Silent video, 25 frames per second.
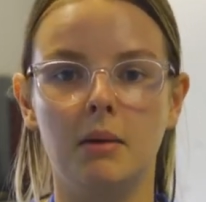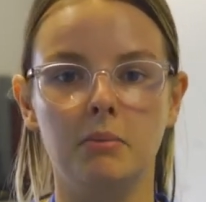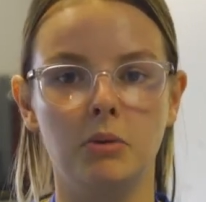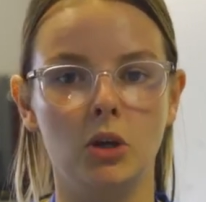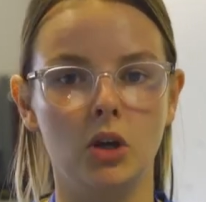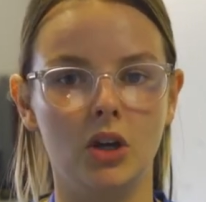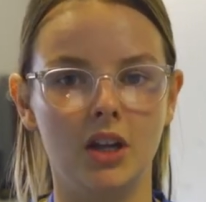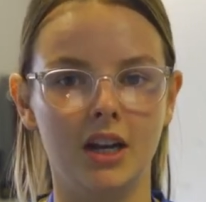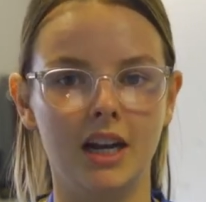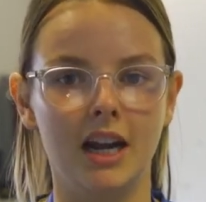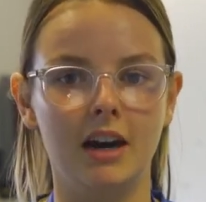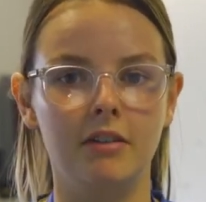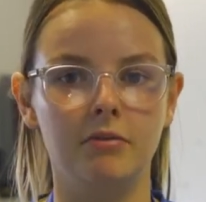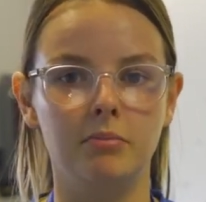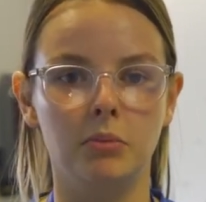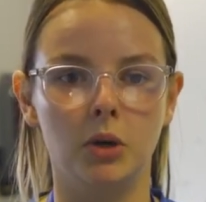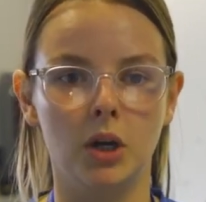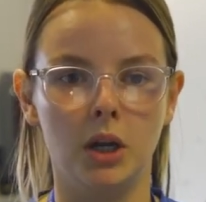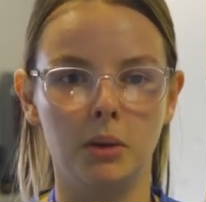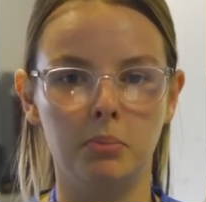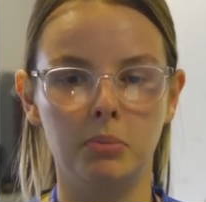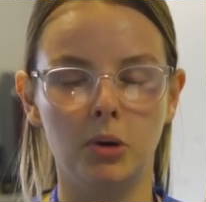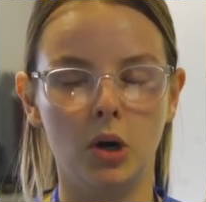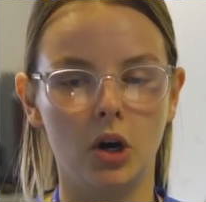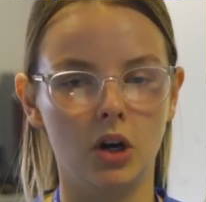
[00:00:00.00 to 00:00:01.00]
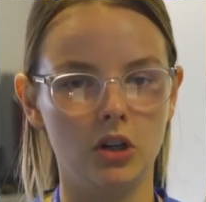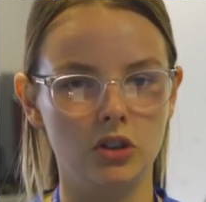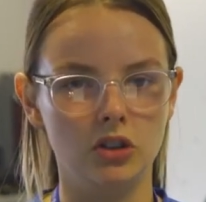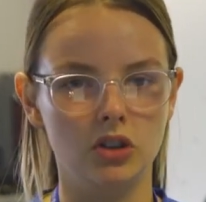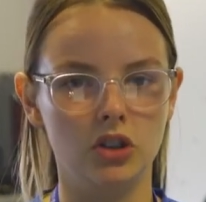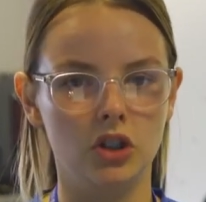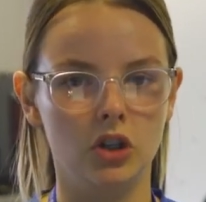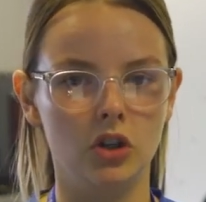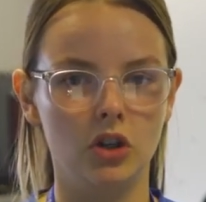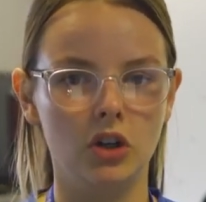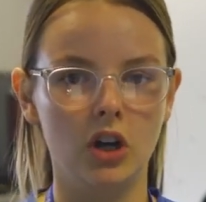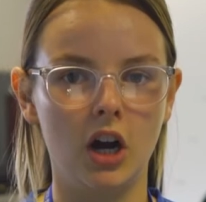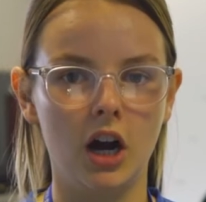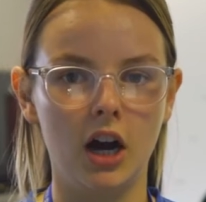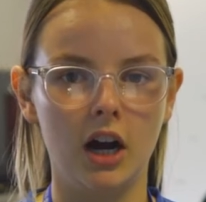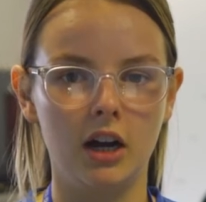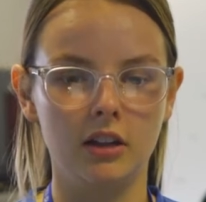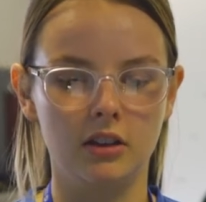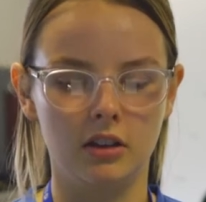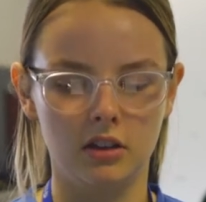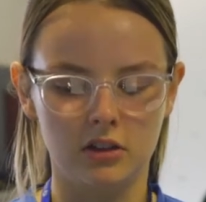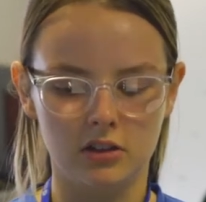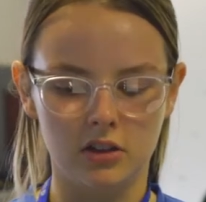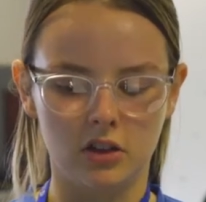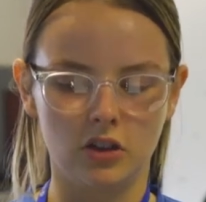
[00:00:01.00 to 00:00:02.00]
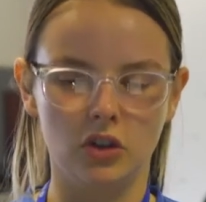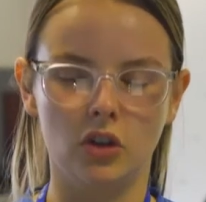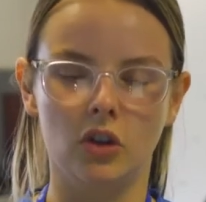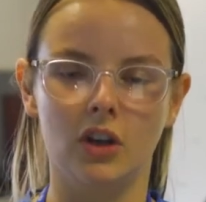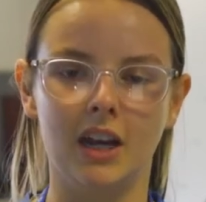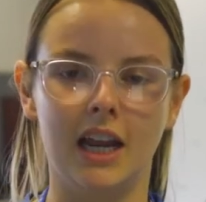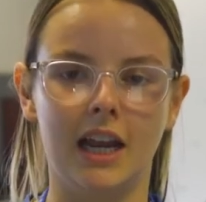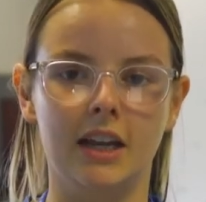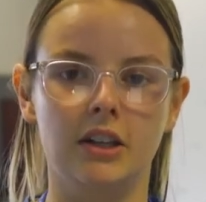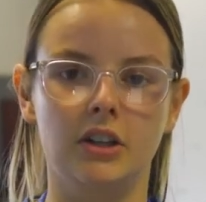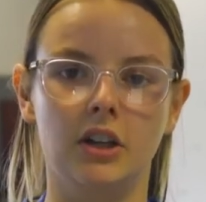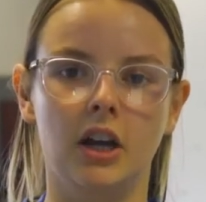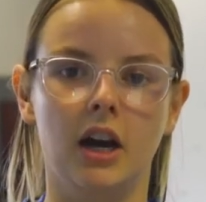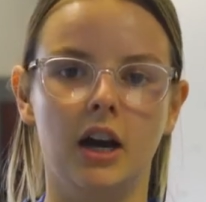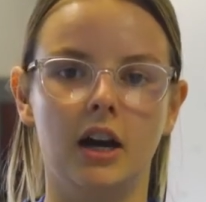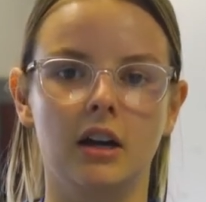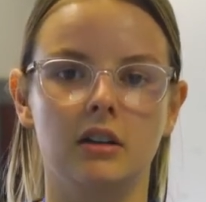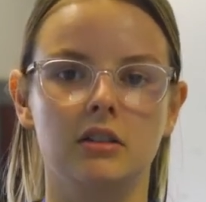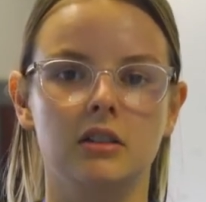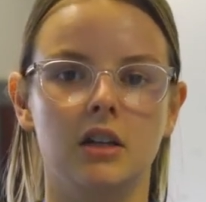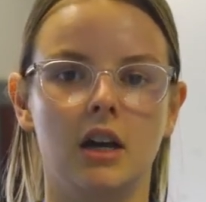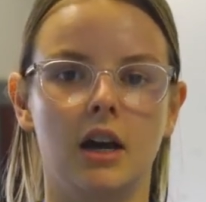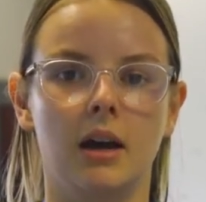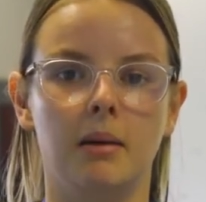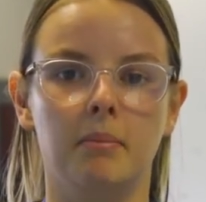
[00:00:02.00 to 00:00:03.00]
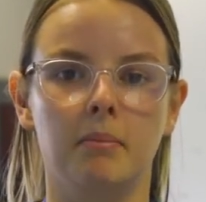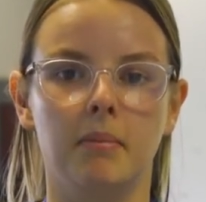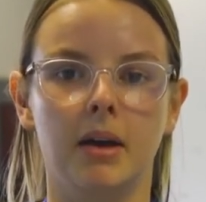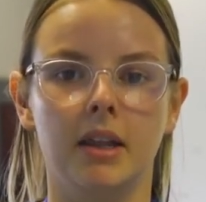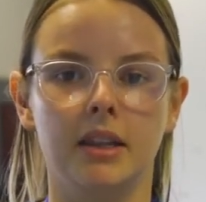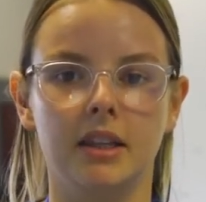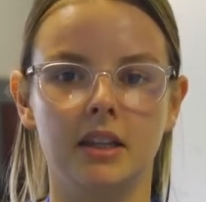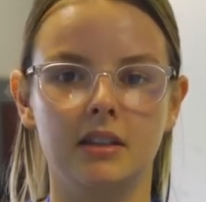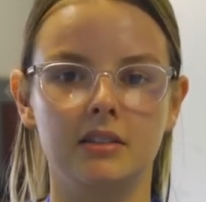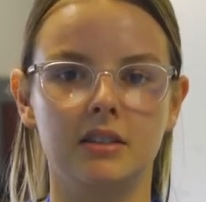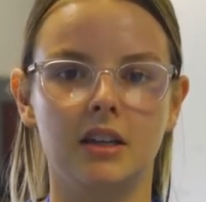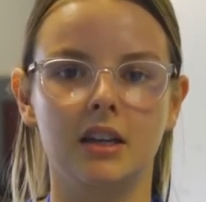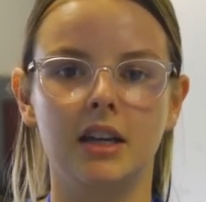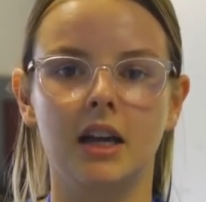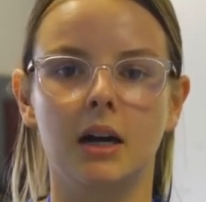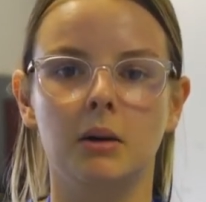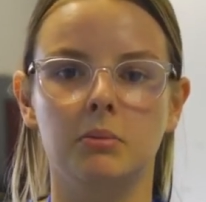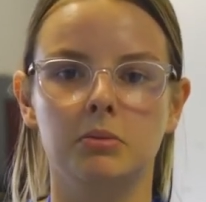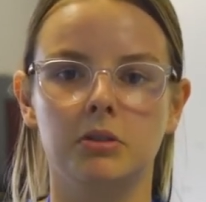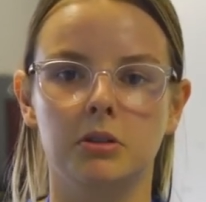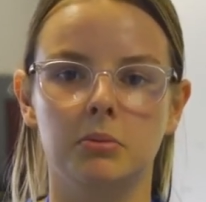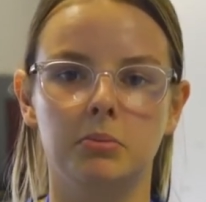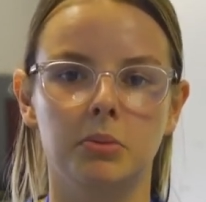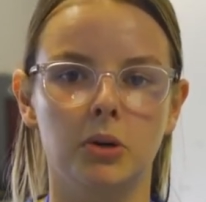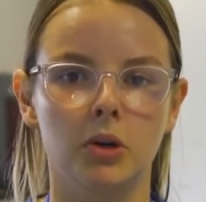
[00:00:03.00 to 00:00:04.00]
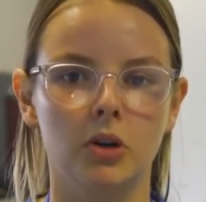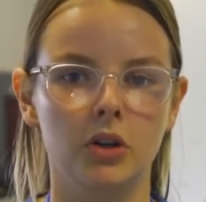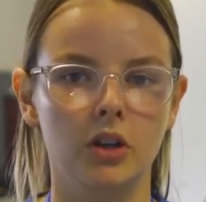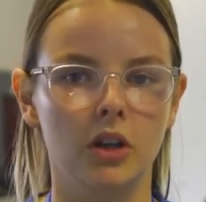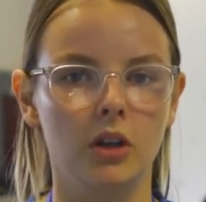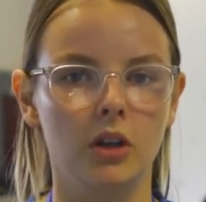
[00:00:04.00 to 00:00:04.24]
You can have money put onto your card that's on your lanyard, and this can help support